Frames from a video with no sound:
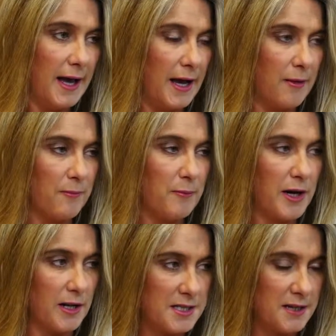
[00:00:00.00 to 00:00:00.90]

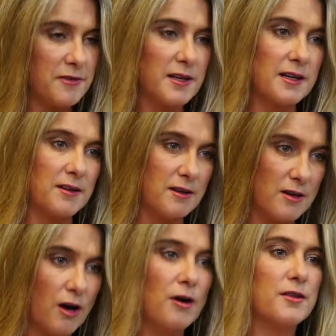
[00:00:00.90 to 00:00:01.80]
But I definitely
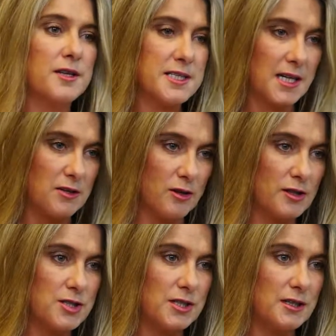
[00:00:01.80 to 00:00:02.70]
know that
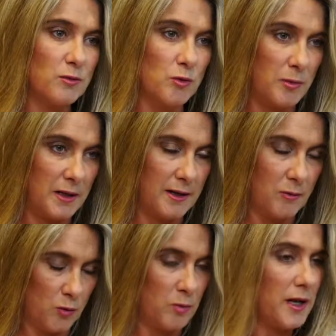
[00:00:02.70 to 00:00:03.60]
technology
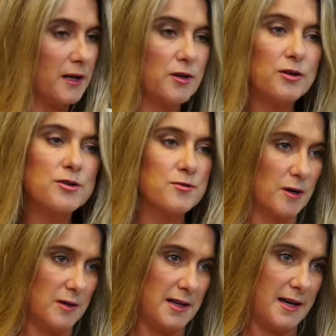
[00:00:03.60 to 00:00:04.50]
will play a huge
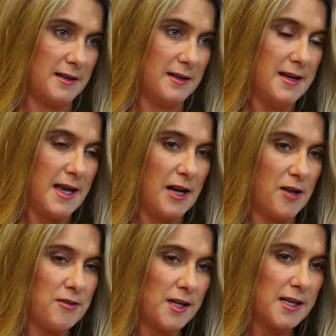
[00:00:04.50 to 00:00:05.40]
role in that. And I
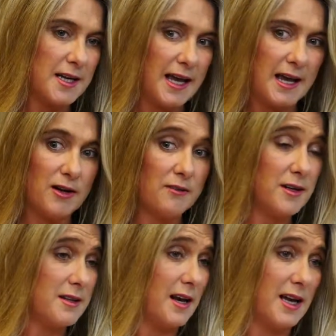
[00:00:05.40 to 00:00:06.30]
think now,
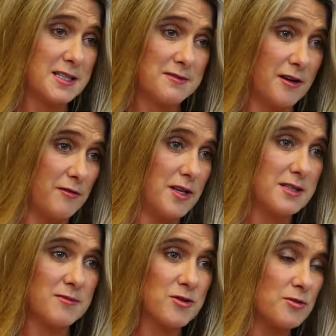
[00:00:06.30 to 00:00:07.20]
even in the last 5 years,
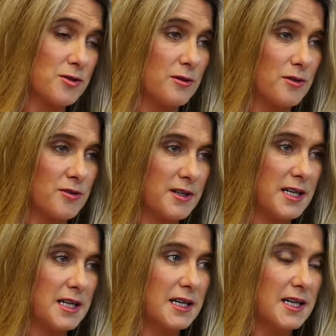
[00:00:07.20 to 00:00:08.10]
and I'm sure you'll
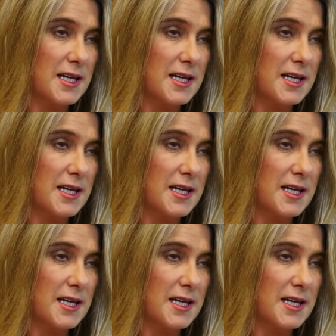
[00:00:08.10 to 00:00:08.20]
agree,